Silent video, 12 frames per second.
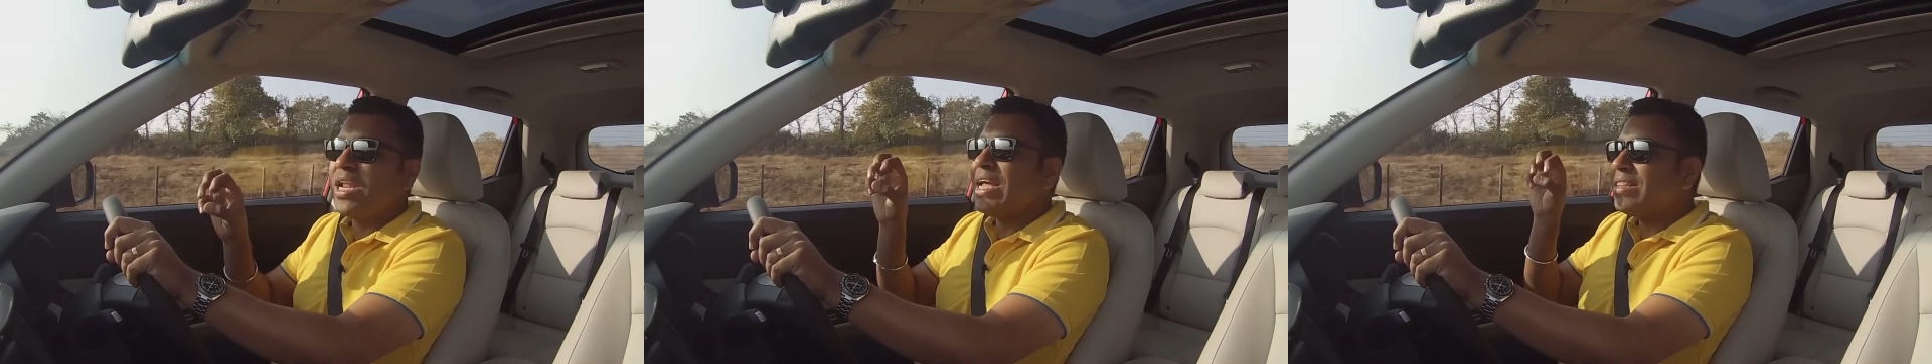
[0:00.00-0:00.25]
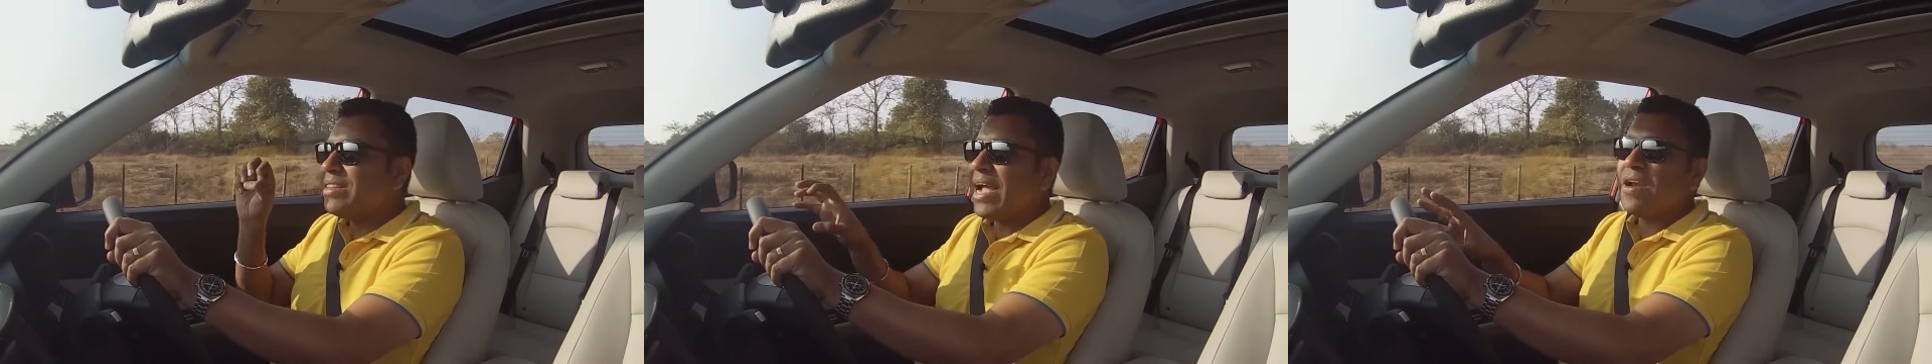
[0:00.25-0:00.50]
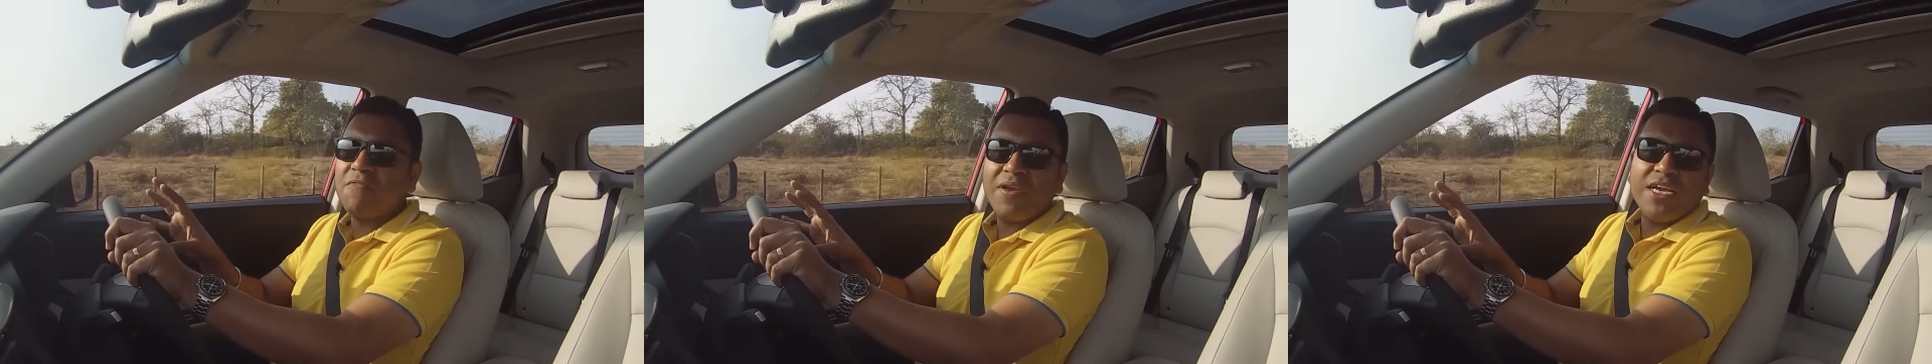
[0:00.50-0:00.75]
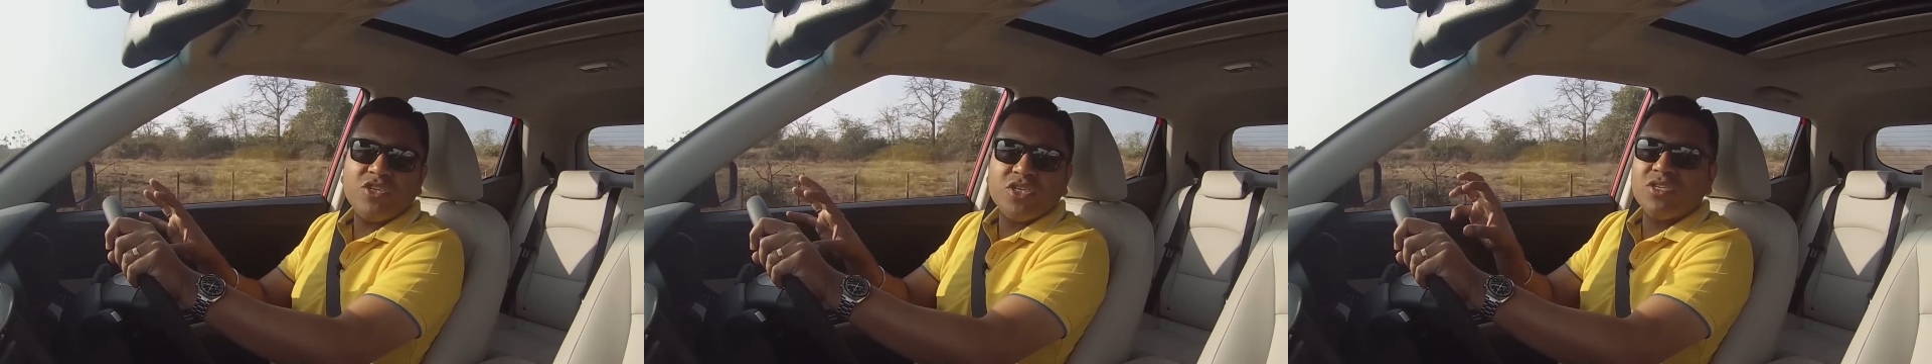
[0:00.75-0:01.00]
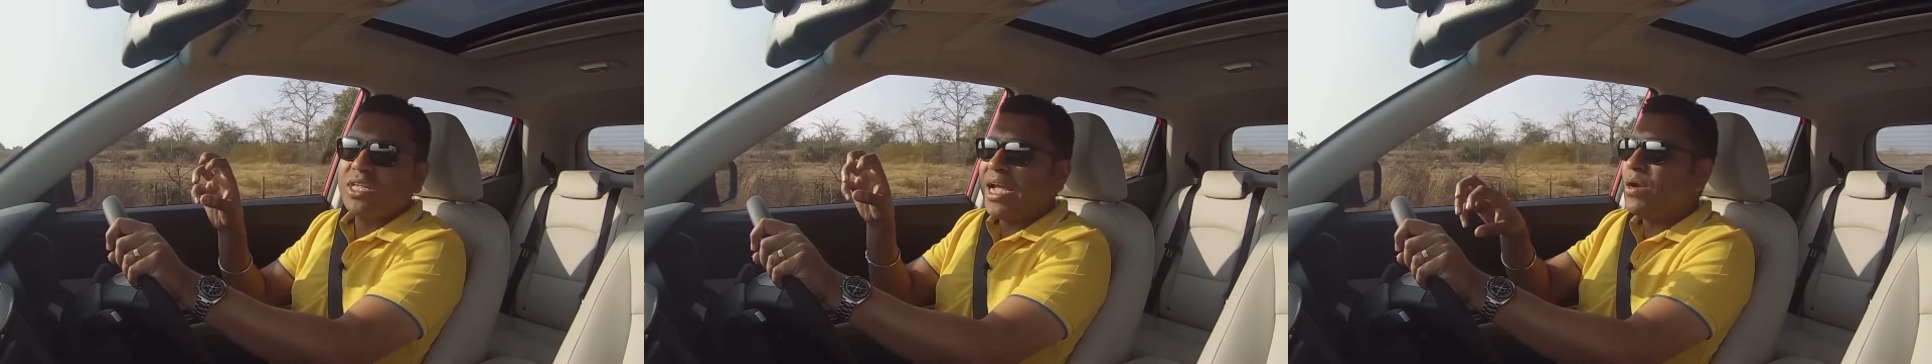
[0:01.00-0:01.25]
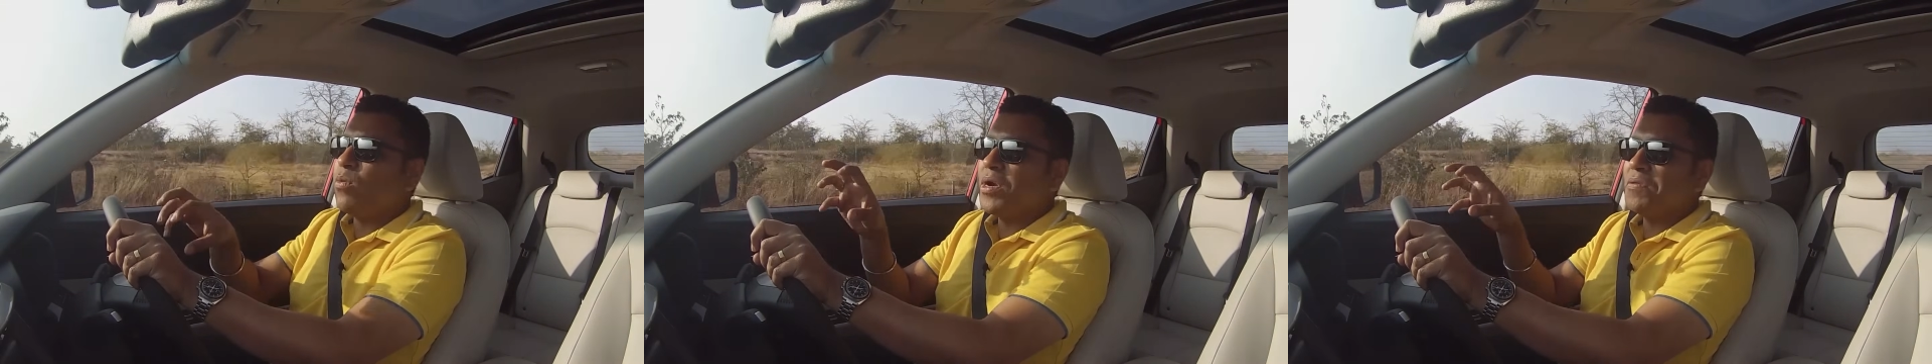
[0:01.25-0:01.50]
that flashes at
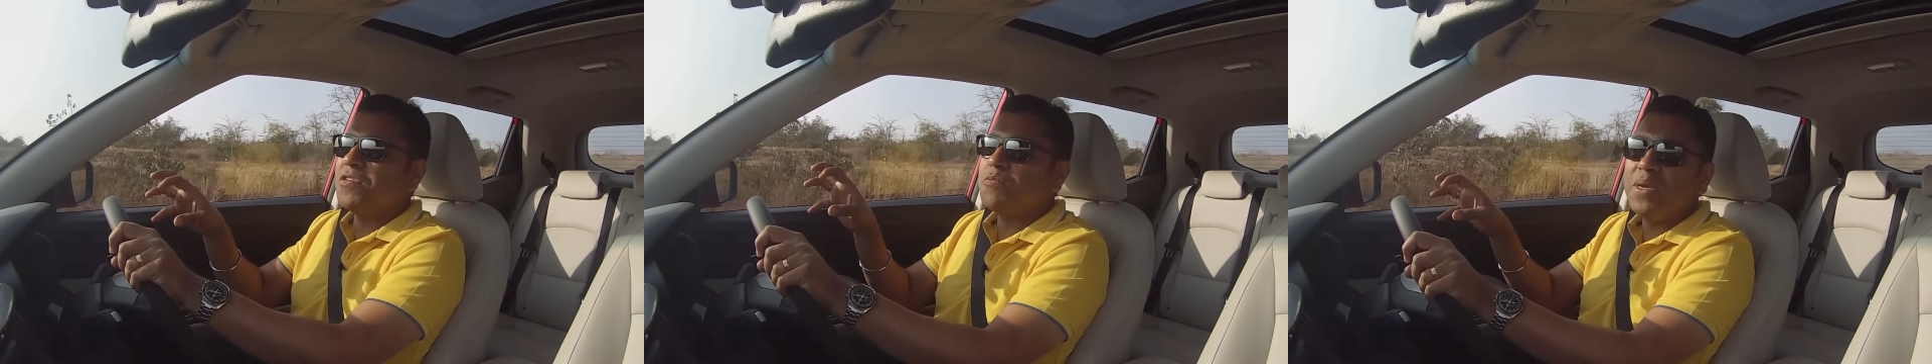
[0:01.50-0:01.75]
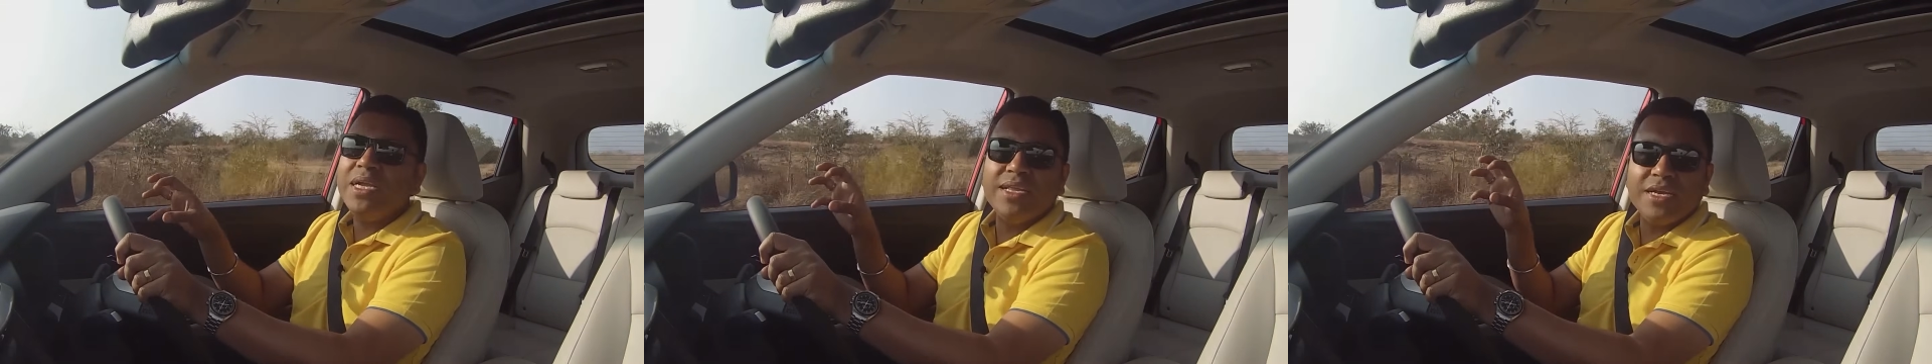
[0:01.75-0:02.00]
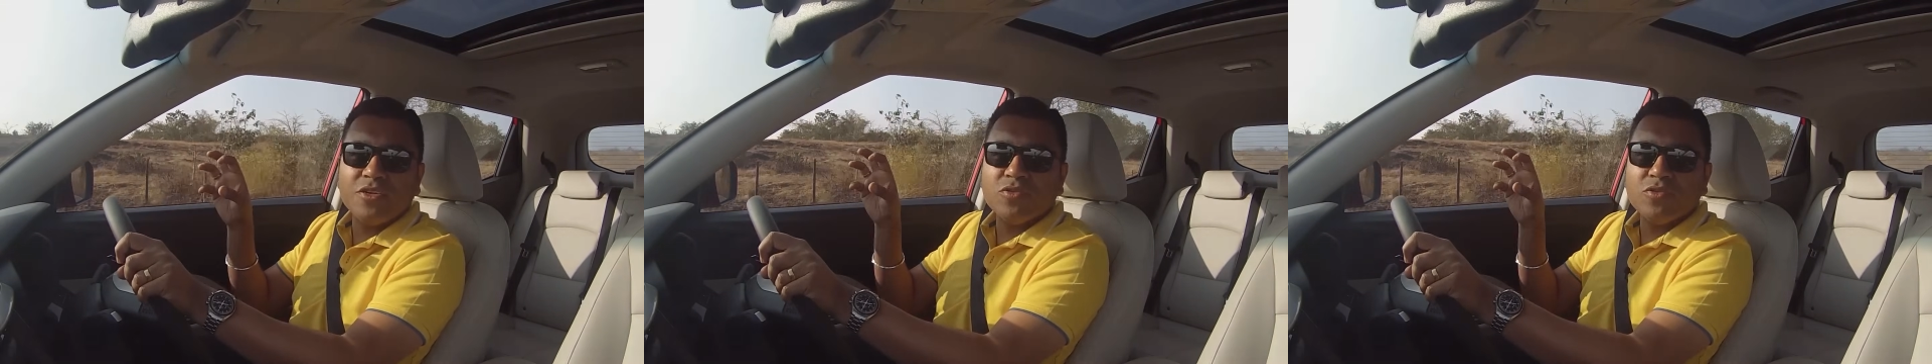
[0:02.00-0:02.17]
whatever speed that you